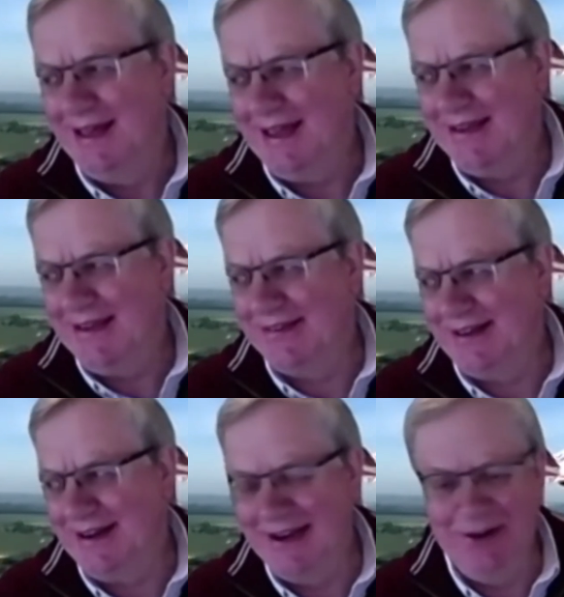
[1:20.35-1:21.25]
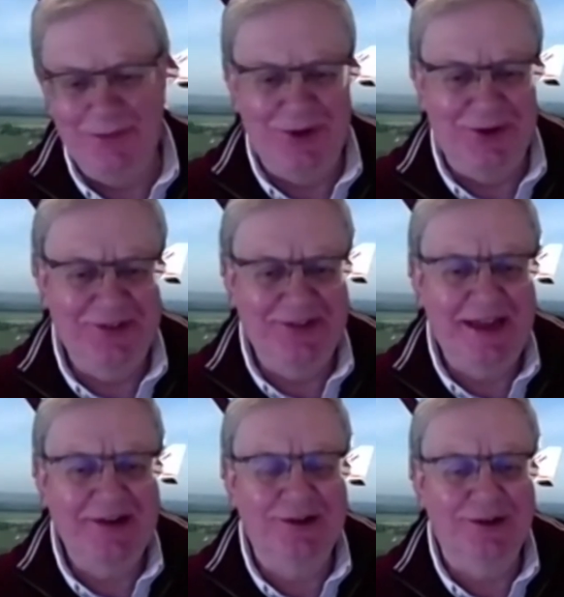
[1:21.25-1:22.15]
It's a little more
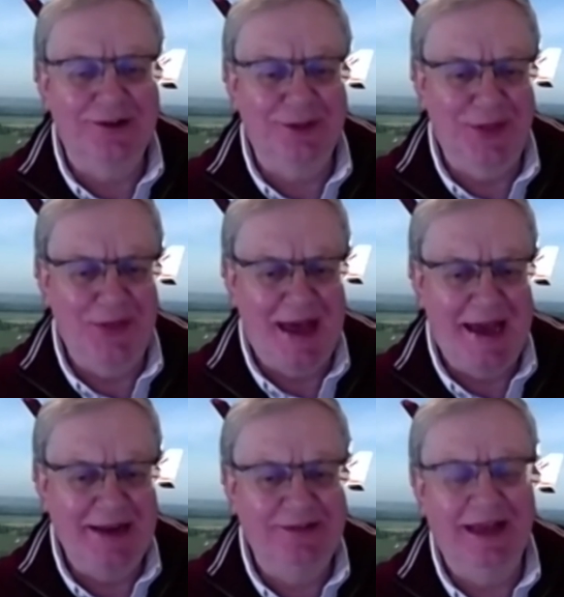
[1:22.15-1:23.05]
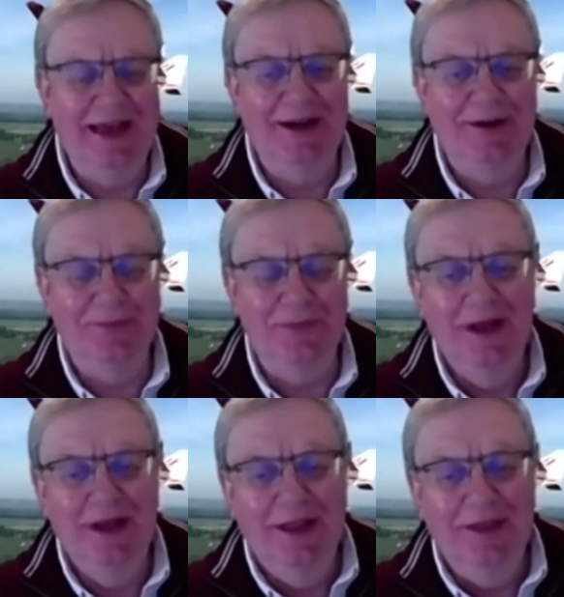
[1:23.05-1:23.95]
subtle than that.
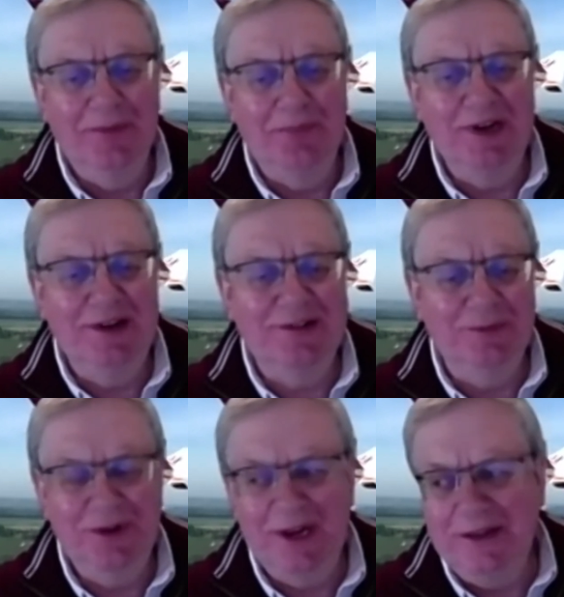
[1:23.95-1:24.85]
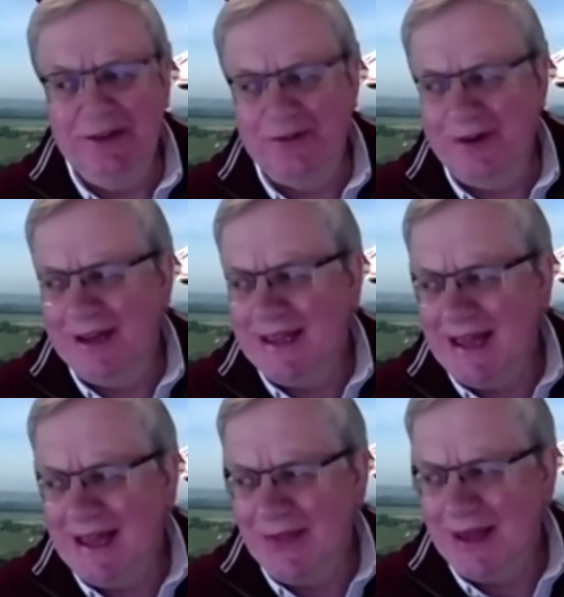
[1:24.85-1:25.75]
The British computer industry
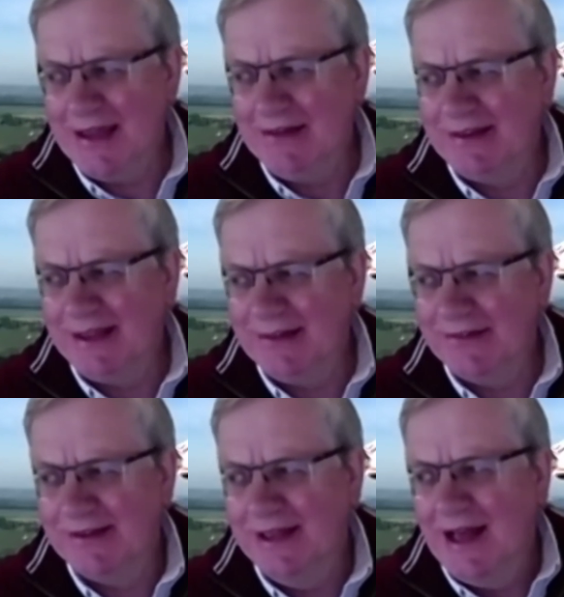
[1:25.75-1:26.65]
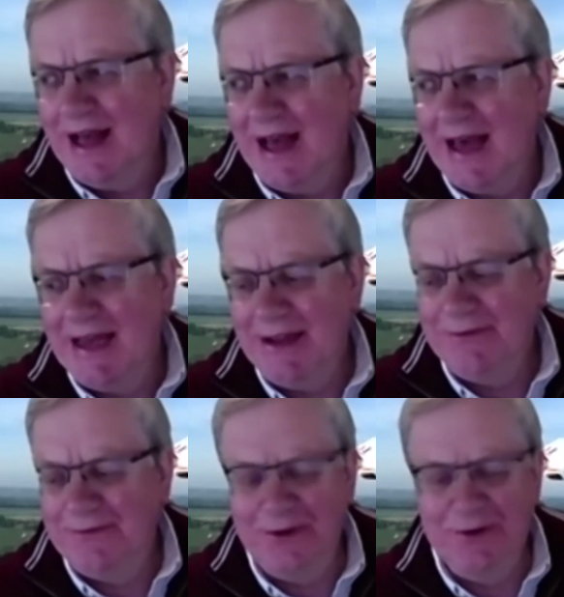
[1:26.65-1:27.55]
in the 80s
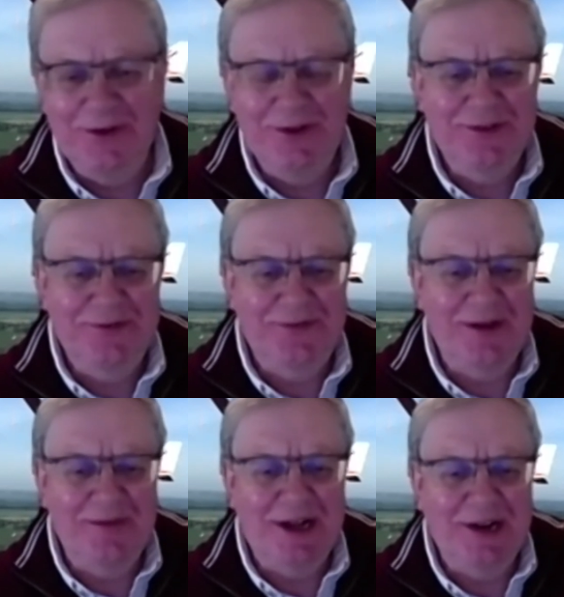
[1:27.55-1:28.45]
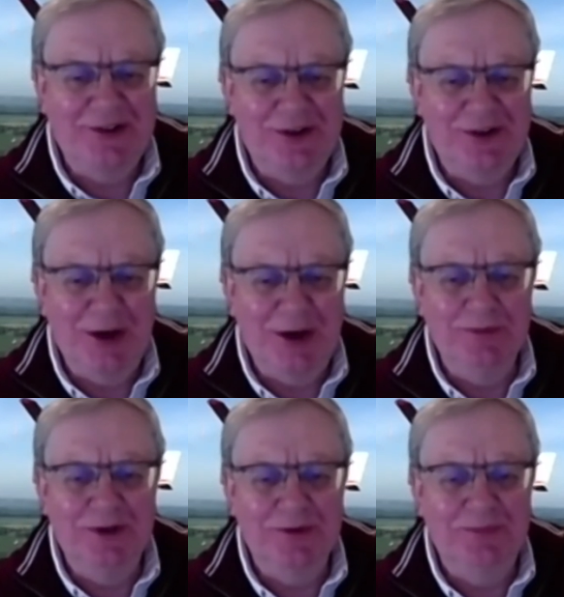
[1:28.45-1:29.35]
had focused very much on
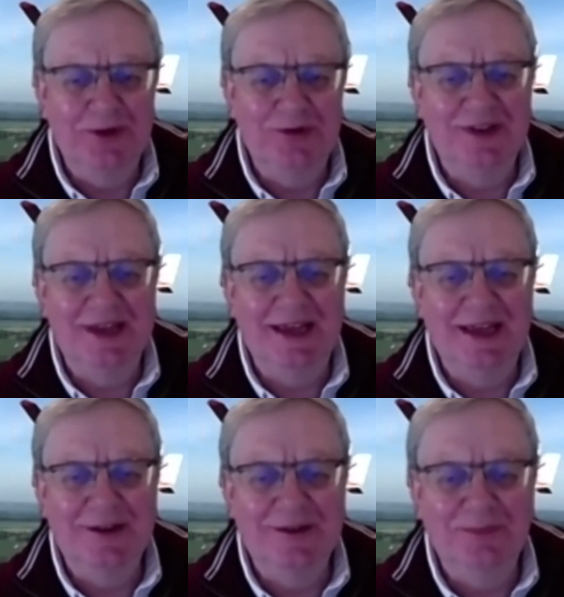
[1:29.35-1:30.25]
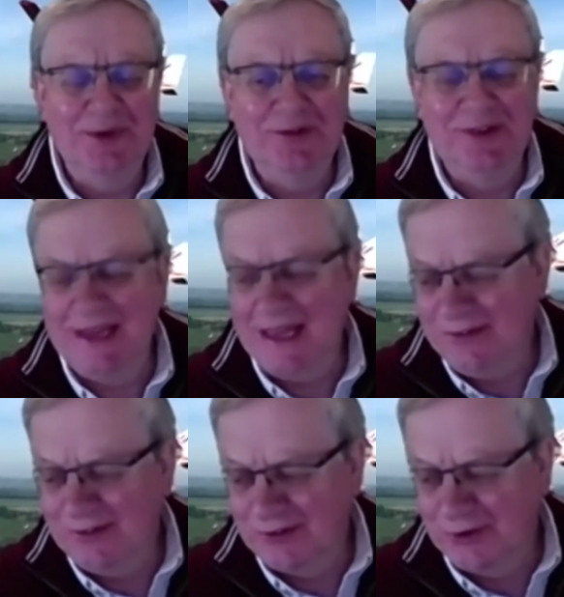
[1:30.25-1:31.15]
home computing, computing in
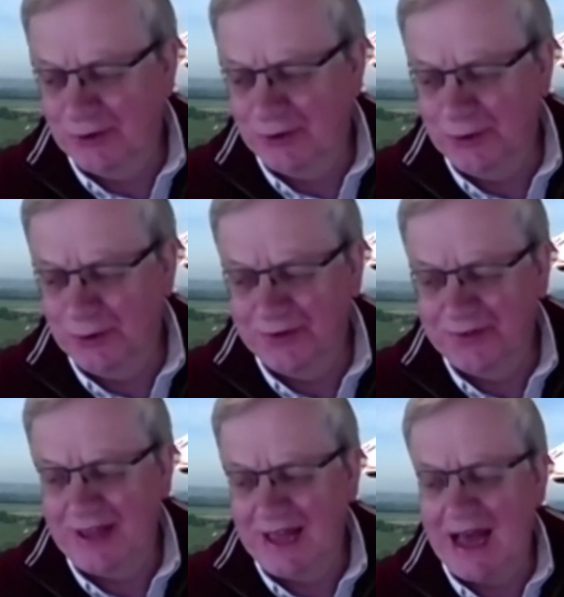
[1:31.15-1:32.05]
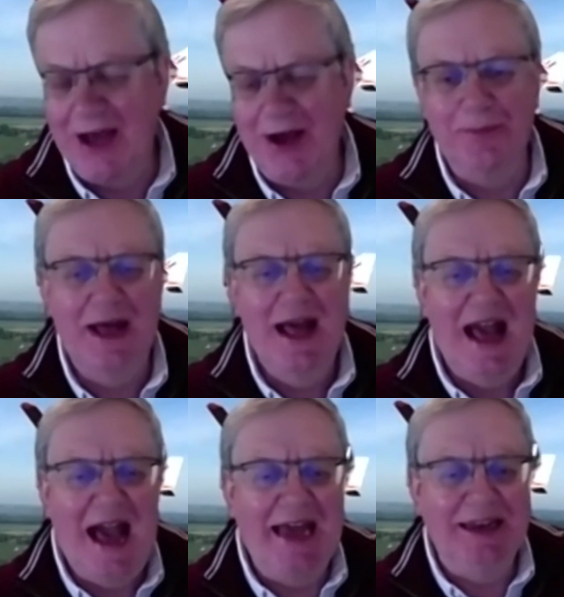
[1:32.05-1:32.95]
schools,
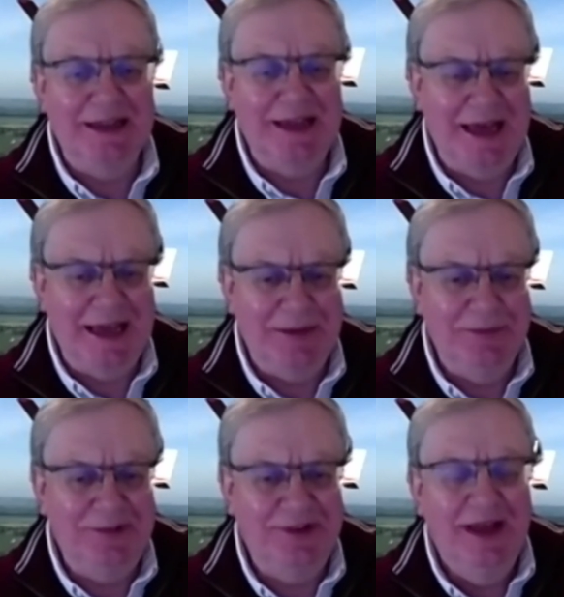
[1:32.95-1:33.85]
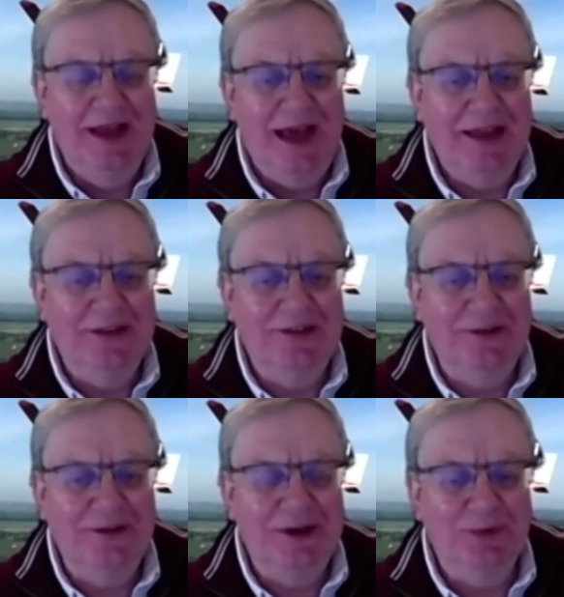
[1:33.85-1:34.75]
and games. And
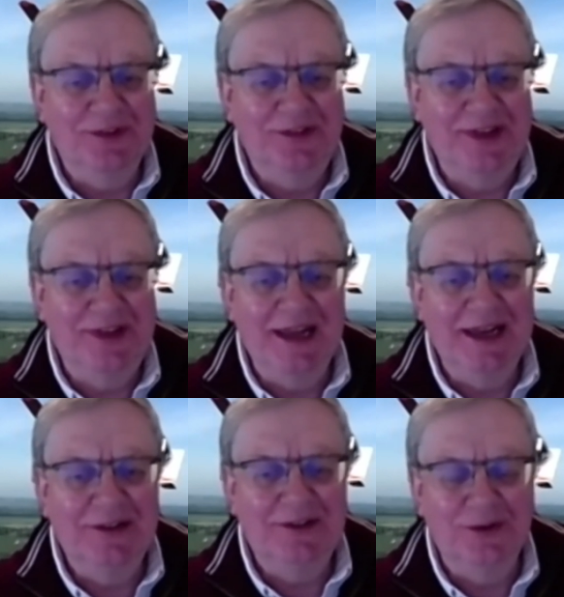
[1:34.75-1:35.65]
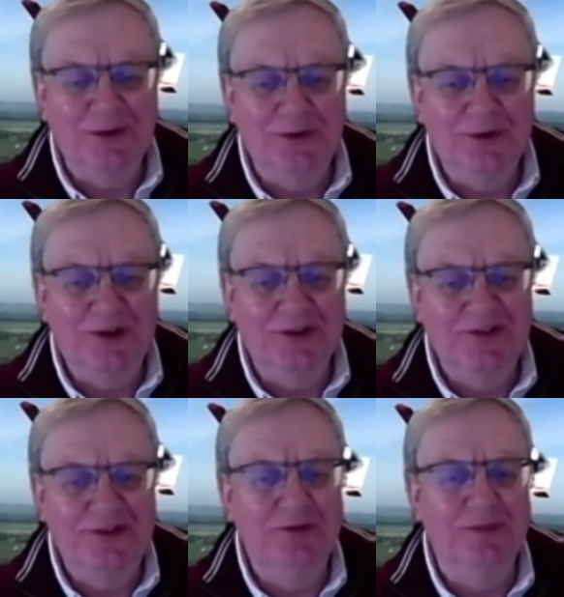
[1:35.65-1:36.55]
so it was selling to
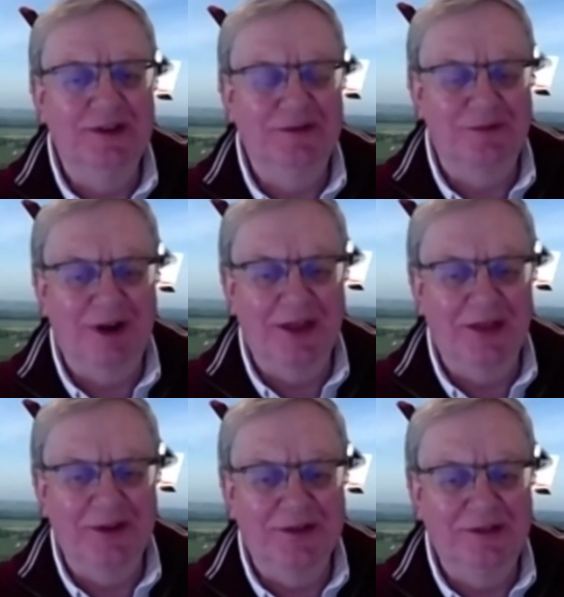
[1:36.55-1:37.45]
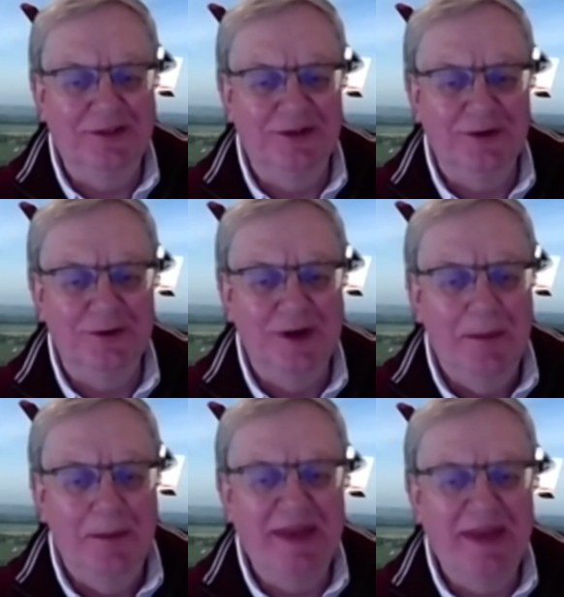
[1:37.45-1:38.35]
consumers rather than to
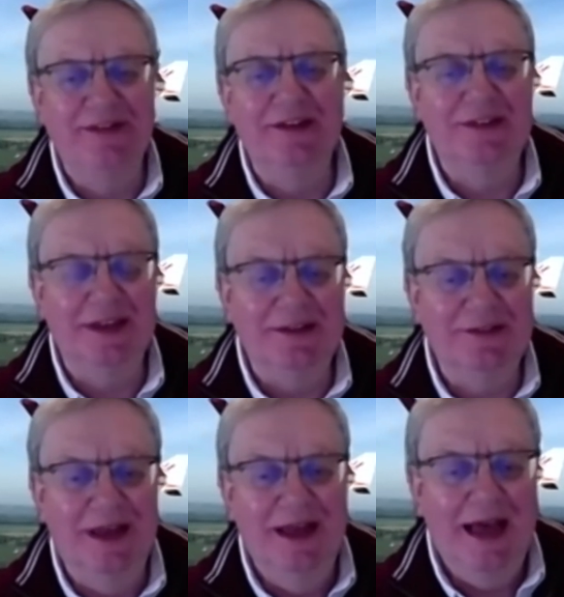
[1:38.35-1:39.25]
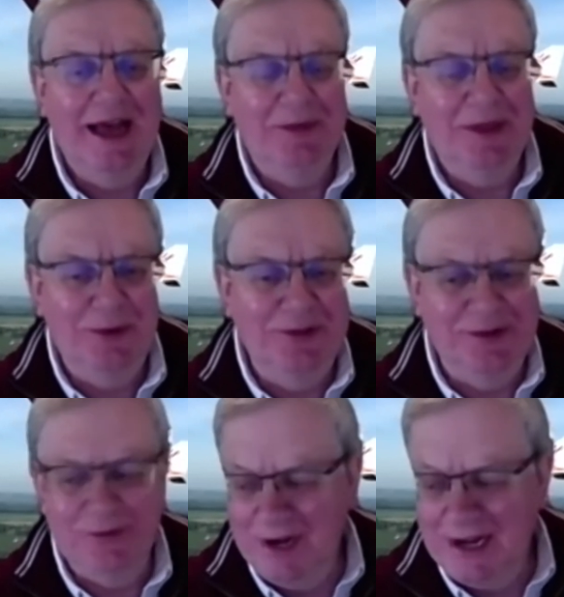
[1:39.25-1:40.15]
businesses. There
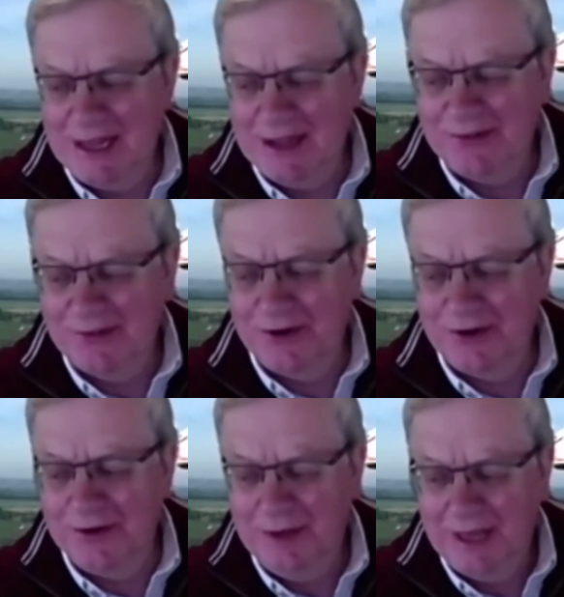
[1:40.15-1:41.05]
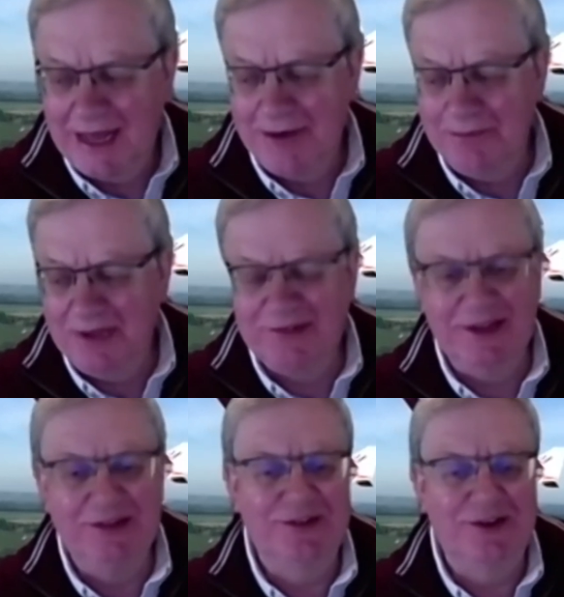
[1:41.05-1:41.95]
wasn't really a strong
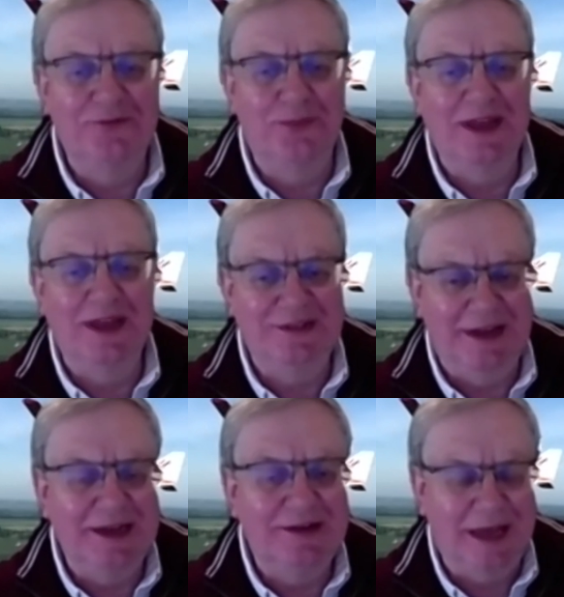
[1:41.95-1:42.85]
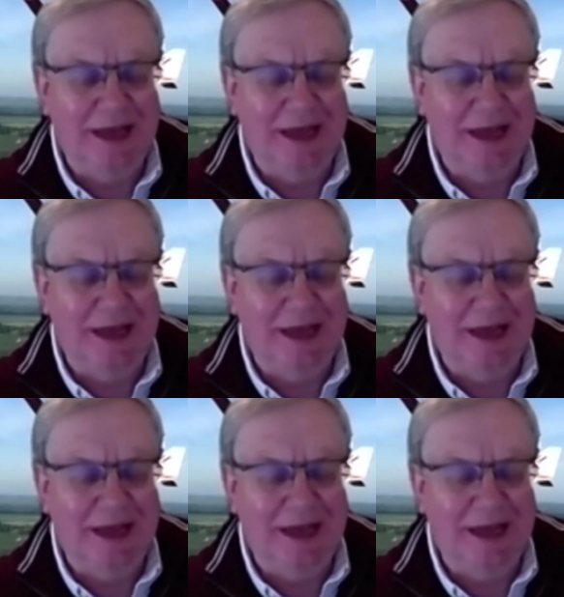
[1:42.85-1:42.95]
business software side.